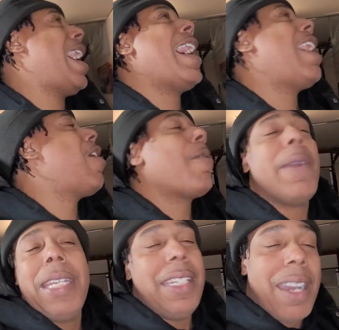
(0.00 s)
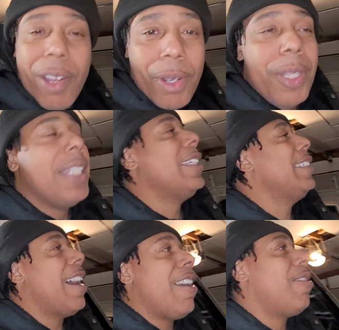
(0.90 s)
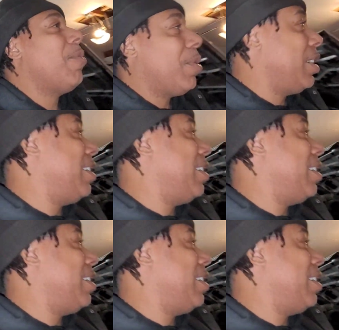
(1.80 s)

I already know. Y'all want to